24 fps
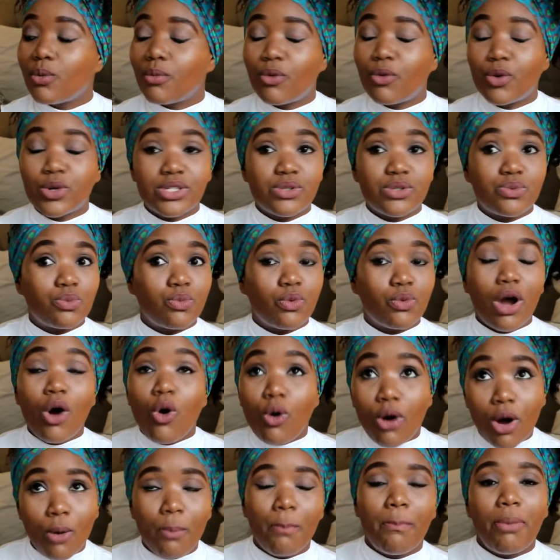was,
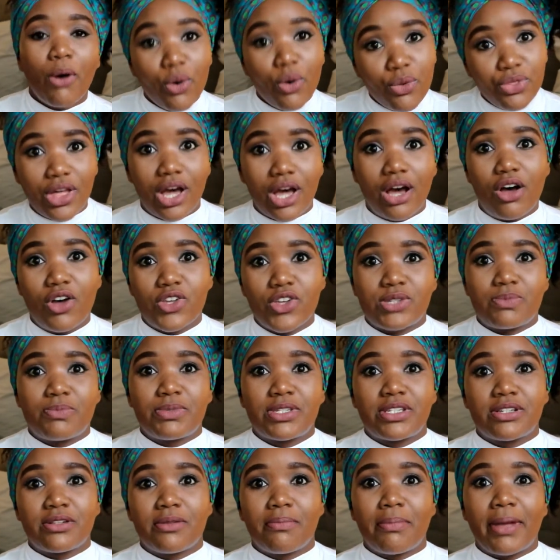or both our
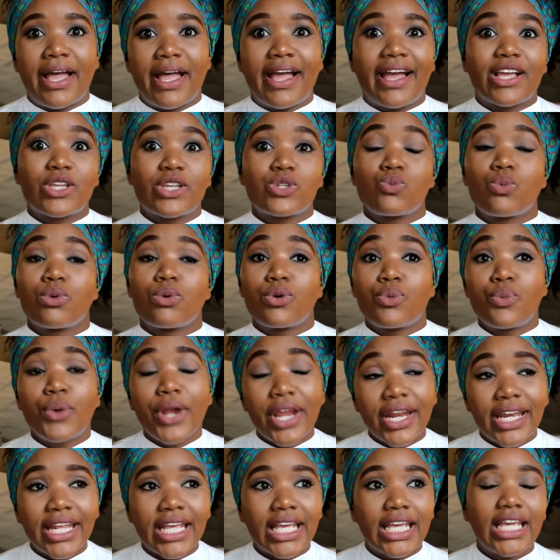hospital bags were
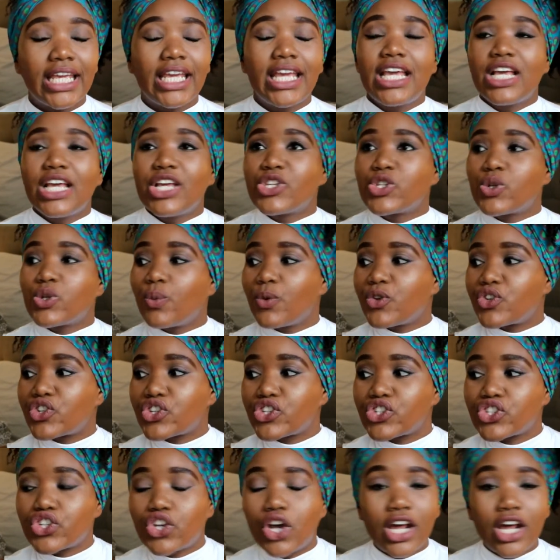ready, so we
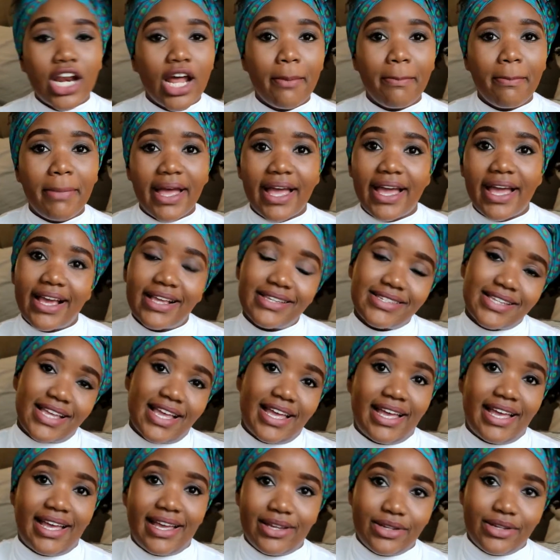just got our bags
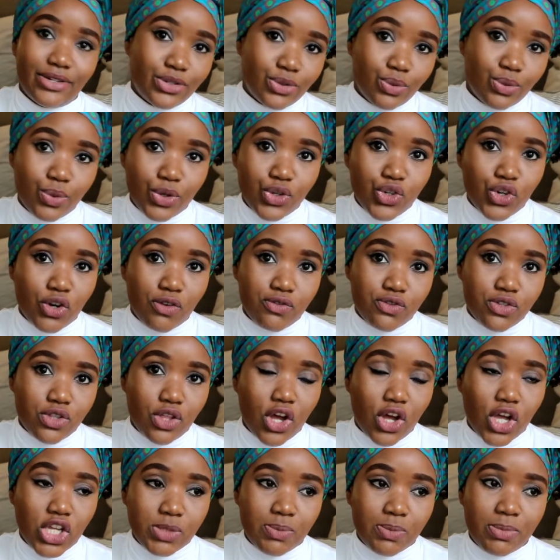and we drove to the
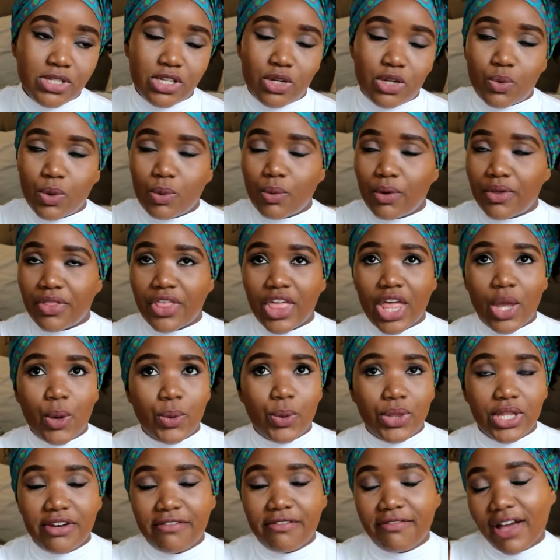hospital. We were there
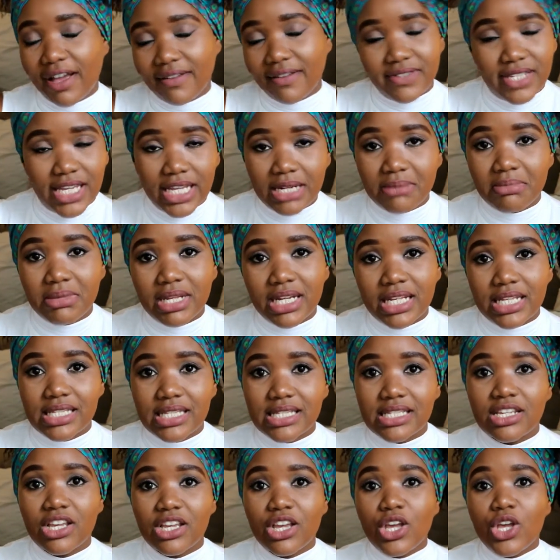within 5-10
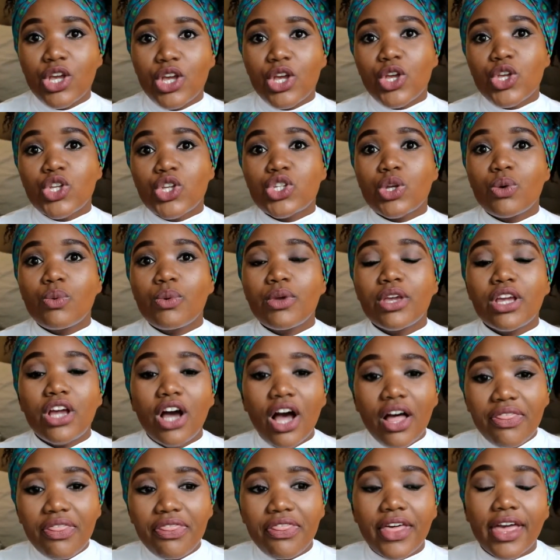minutes. So we
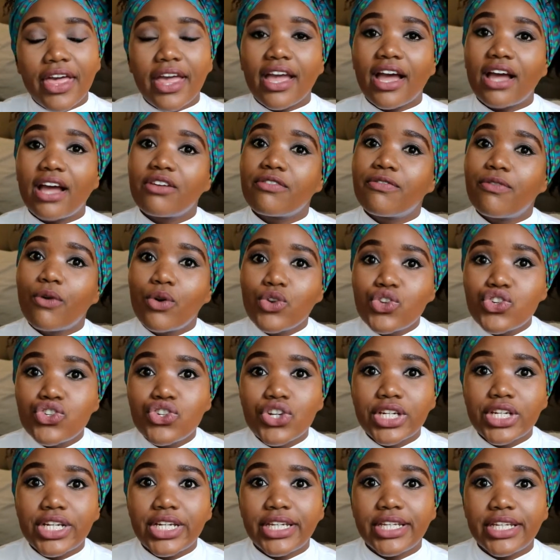got there.
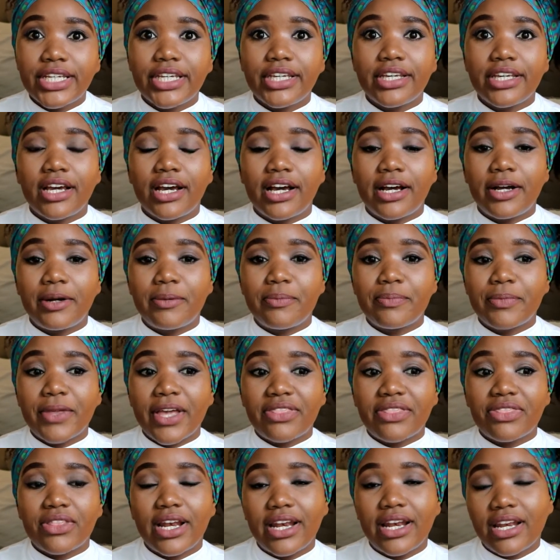Unfortunately,
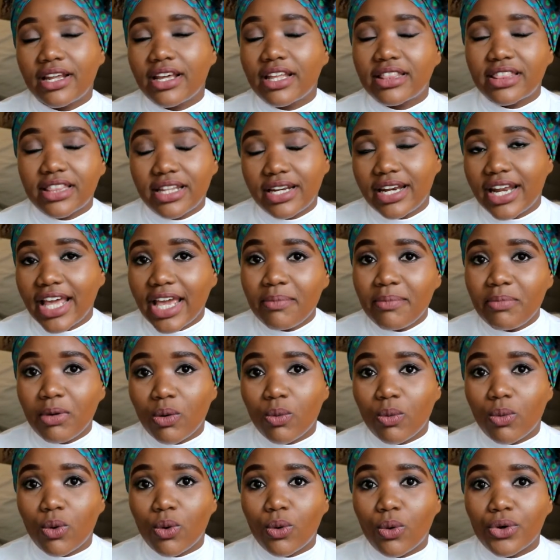at the labor
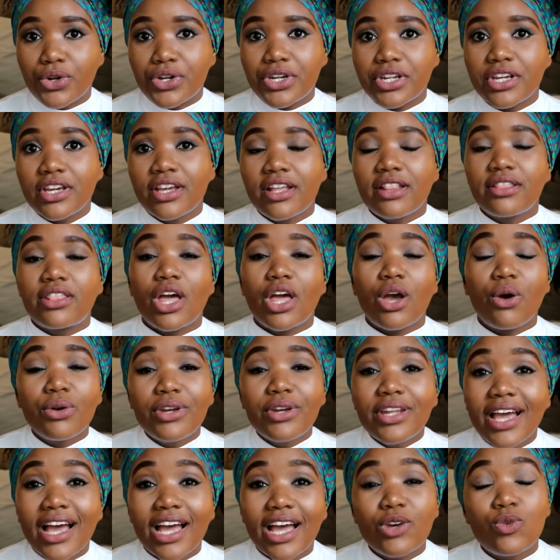ward, they
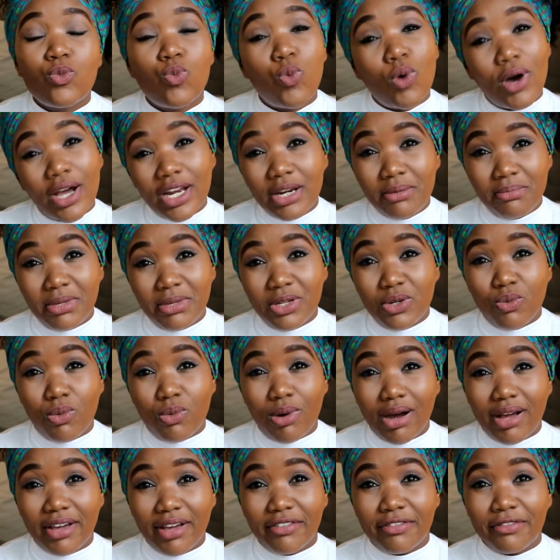only had one
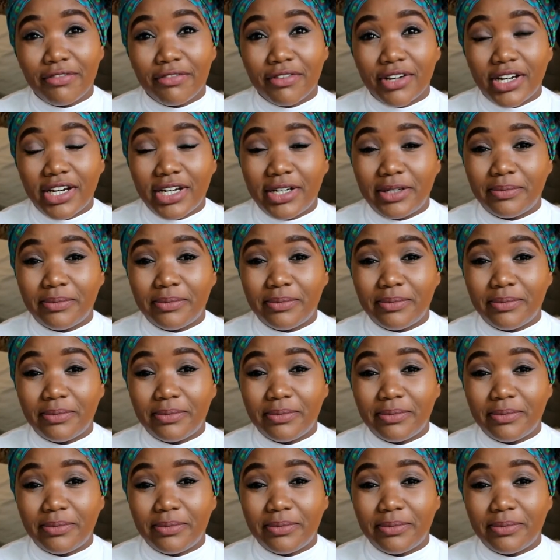midwife